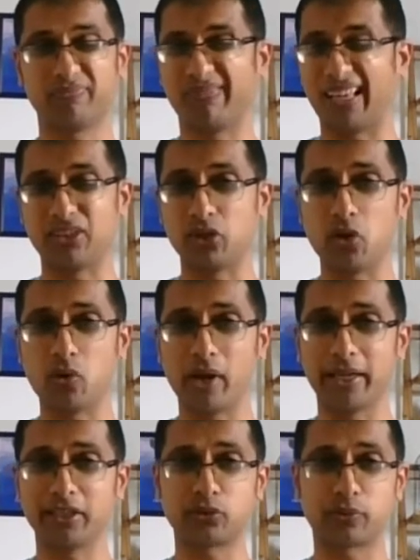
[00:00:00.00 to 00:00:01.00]
There's no
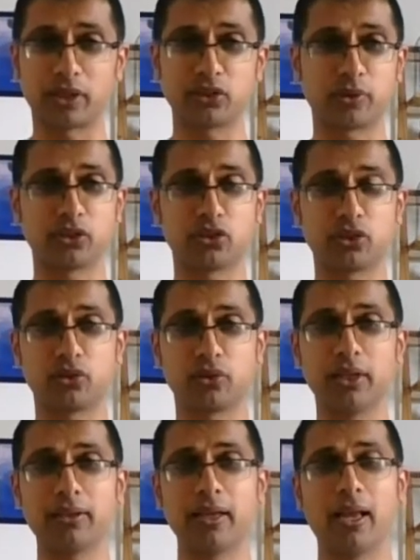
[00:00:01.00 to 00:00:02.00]
age restriction to
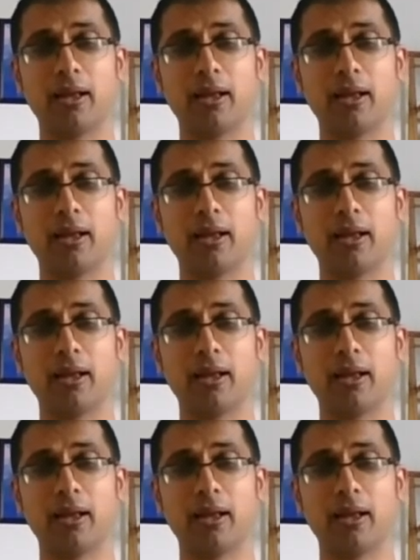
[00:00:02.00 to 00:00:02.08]
it.